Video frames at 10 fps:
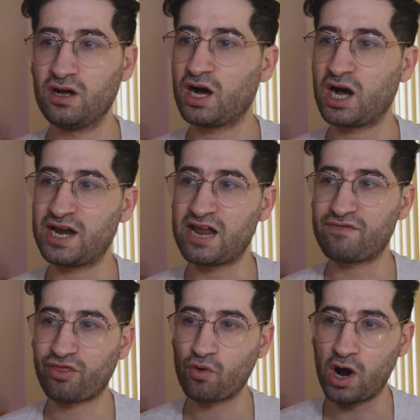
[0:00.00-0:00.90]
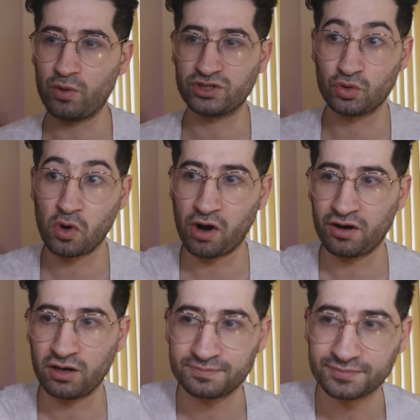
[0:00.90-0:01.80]
I never thought I would do it on
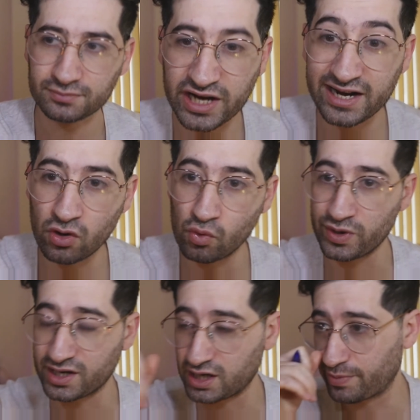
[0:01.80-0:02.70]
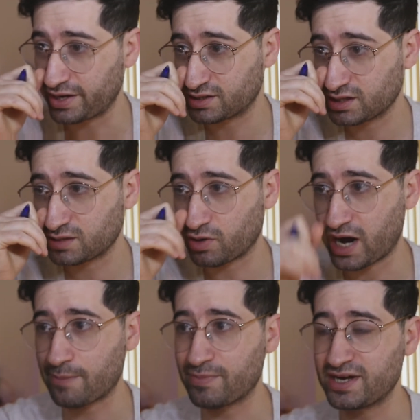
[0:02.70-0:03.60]
a daily or weekly basis, but
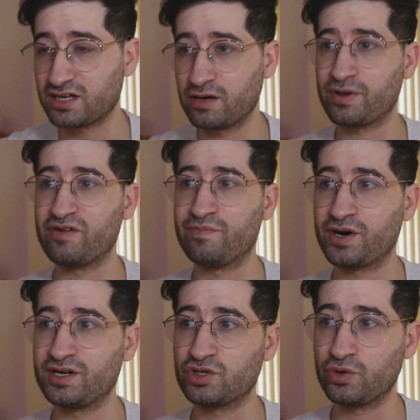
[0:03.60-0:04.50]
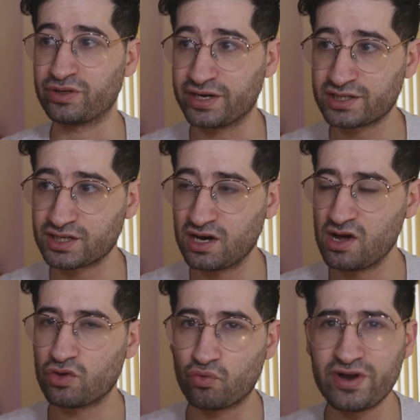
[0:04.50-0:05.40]
I am making a bit of money doing this.
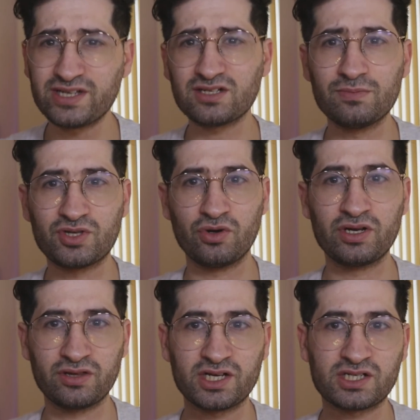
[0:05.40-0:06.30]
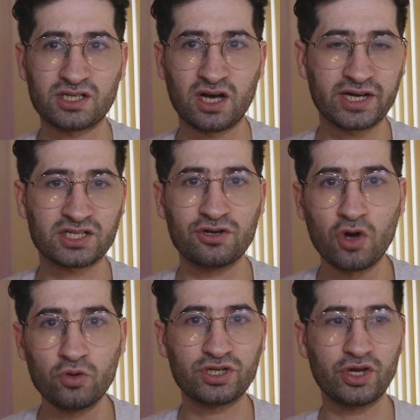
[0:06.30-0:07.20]
The reason I'm doing this, I guess a
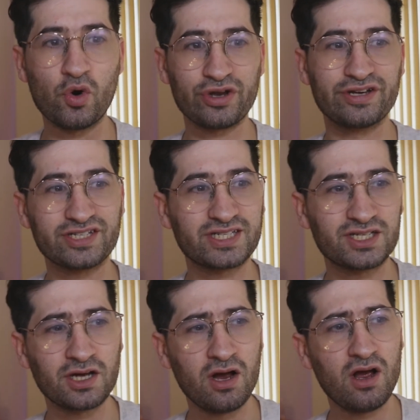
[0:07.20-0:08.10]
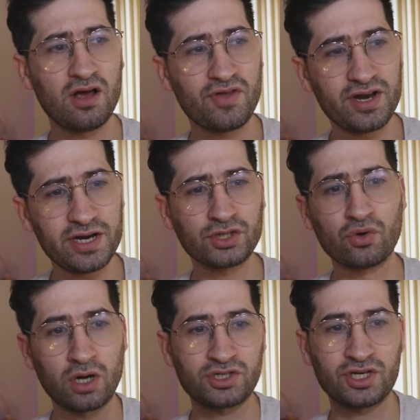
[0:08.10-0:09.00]
note to the audience, is the
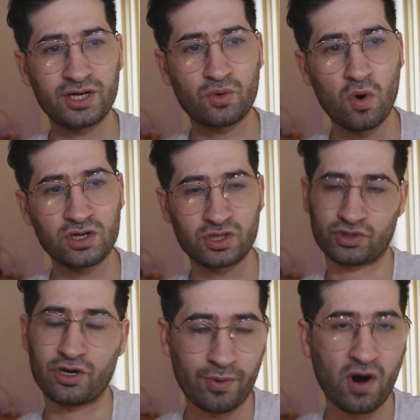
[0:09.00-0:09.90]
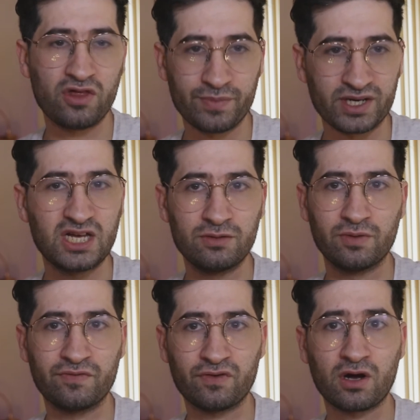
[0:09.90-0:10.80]
initial logic was I was going to buy them and keep
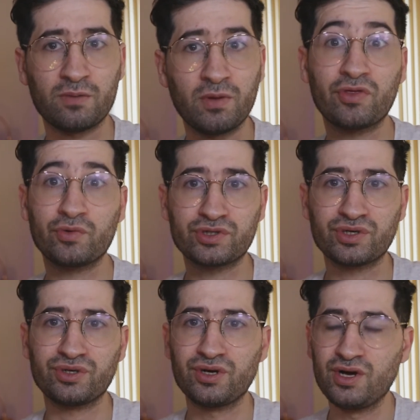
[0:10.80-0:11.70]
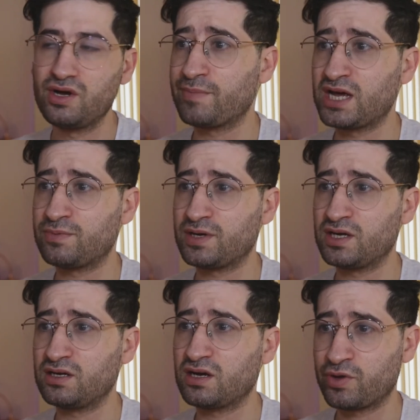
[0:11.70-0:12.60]
them for like a month or two, and
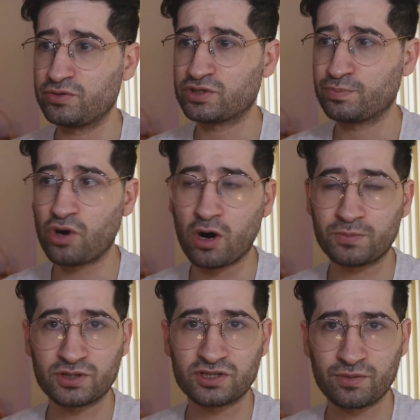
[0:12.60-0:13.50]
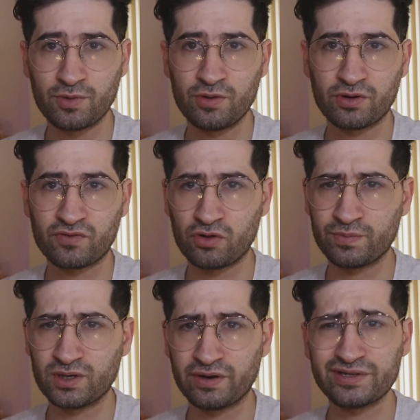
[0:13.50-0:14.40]
maybe those put options at the moment, I've got
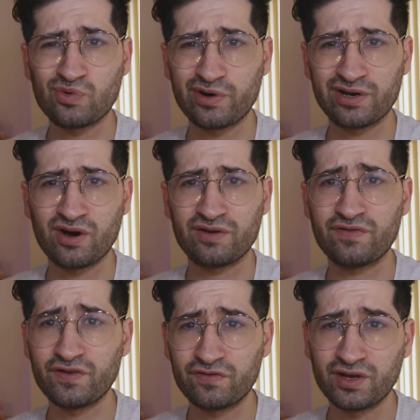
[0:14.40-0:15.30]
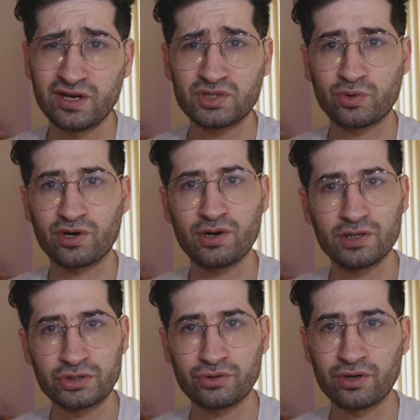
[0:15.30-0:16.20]
them at like 29.50,
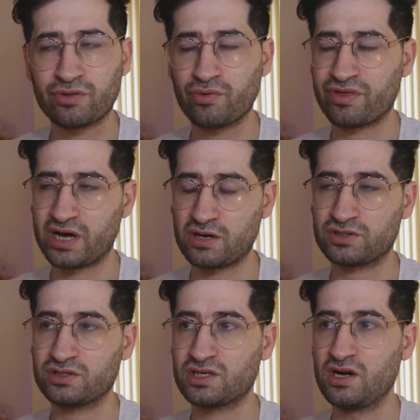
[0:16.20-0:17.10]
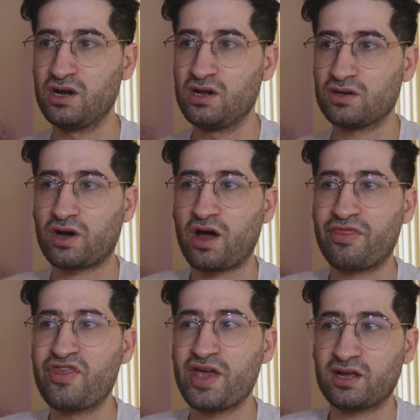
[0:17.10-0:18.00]
2900, 3000. Like, I
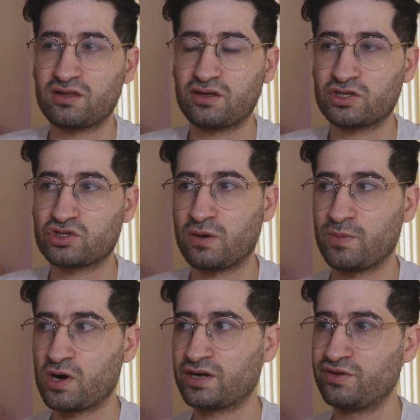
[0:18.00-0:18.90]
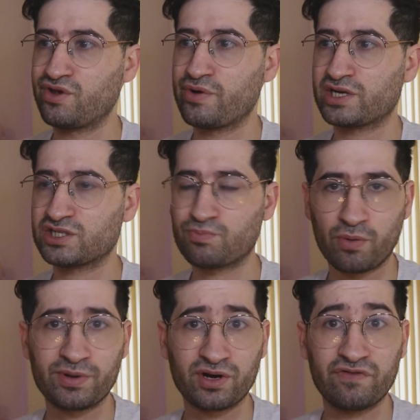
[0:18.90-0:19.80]
think that the stock market in the US is
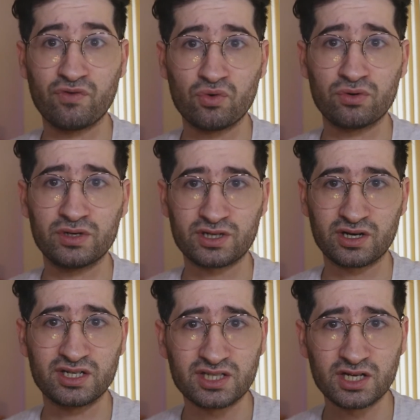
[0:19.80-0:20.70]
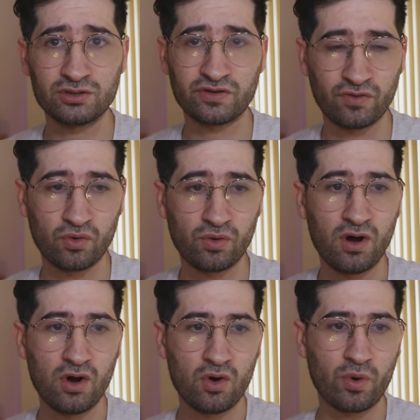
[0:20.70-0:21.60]
probably going to fall. It's going to continue to fall
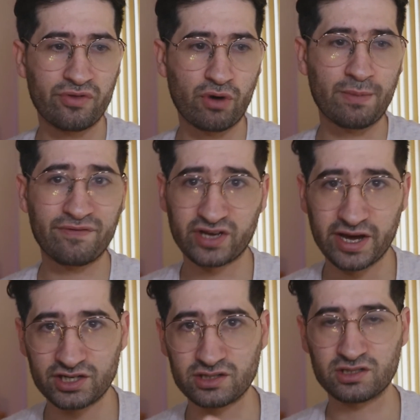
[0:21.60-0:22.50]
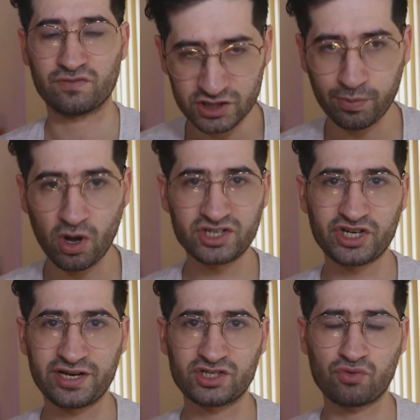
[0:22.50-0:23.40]
when the ramifications, the supply
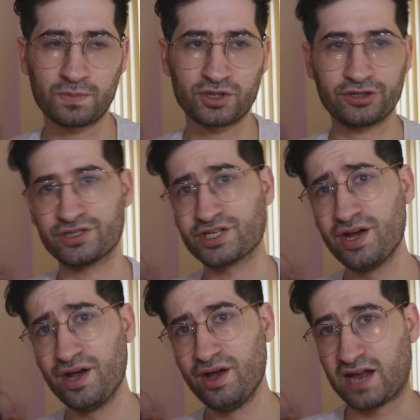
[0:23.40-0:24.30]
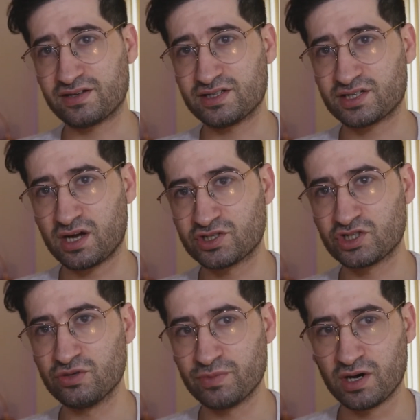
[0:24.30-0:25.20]
chain disruptions, and
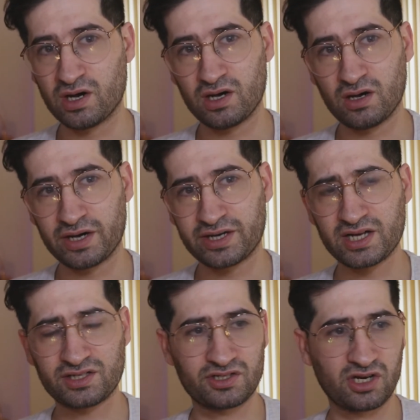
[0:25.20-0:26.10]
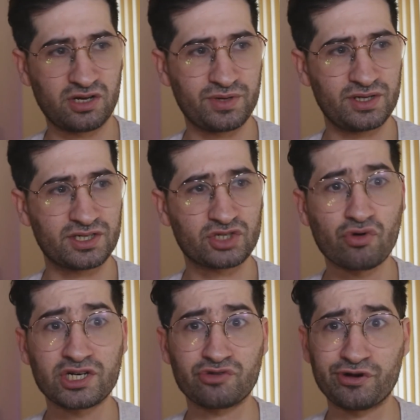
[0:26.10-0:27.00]
consumer, I guess there's going to be
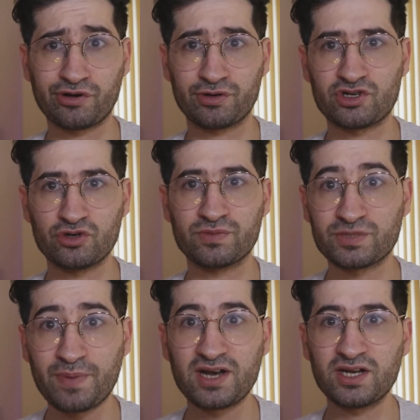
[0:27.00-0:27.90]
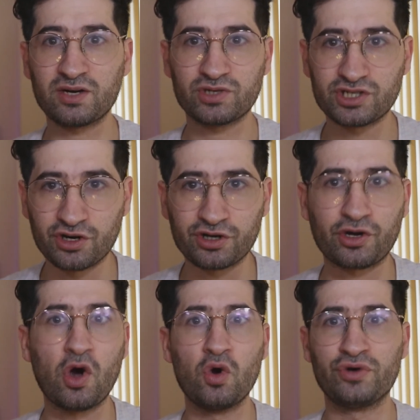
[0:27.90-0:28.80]
discretionary consumer spending, which is going to
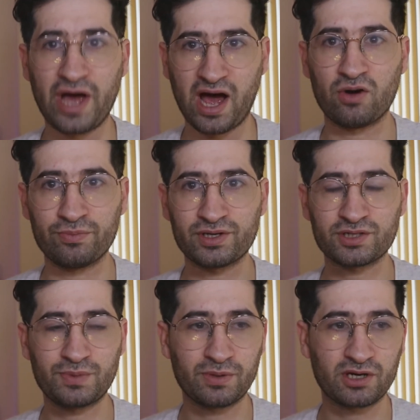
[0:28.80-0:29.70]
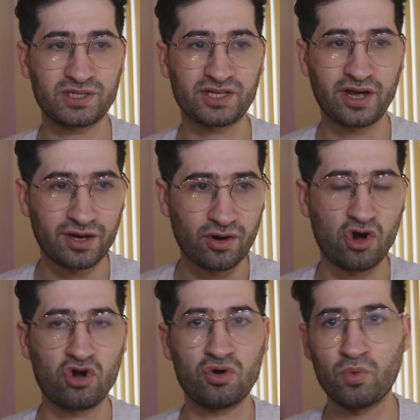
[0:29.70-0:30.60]
go down because people are going to be staying at
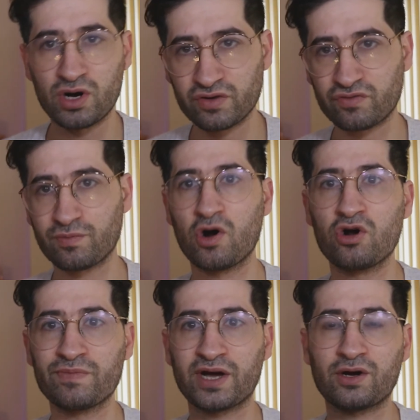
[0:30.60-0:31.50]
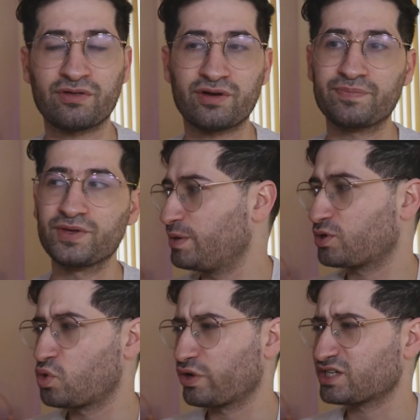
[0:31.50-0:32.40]
home and working from home, that kind of thing.
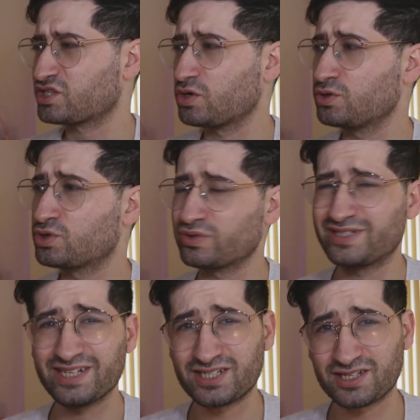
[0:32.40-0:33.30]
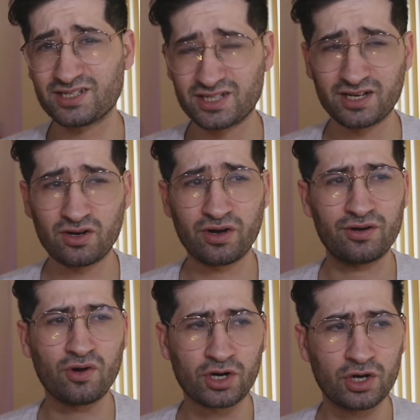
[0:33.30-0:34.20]
People are calling it social distancing,
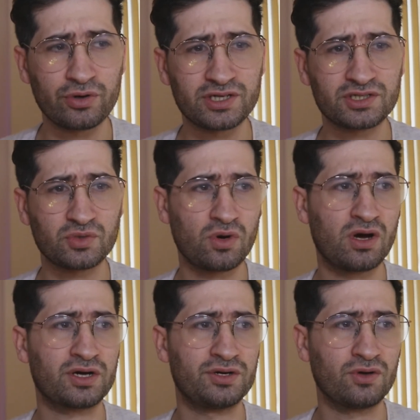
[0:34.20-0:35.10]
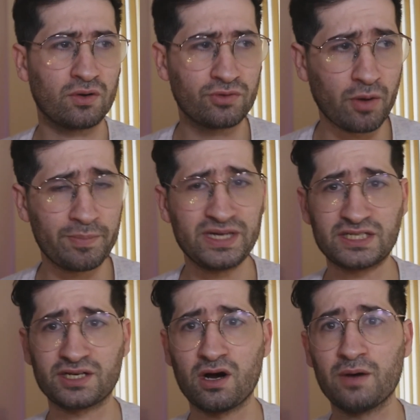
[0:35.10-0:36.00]
like not going into work and not
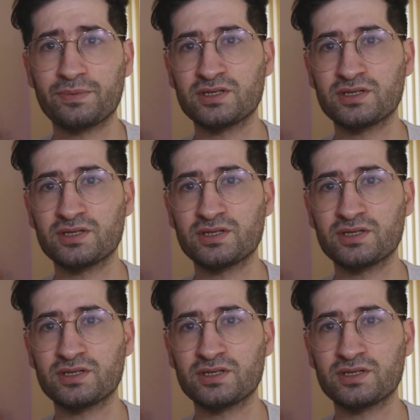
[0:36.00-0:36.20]
meeting up,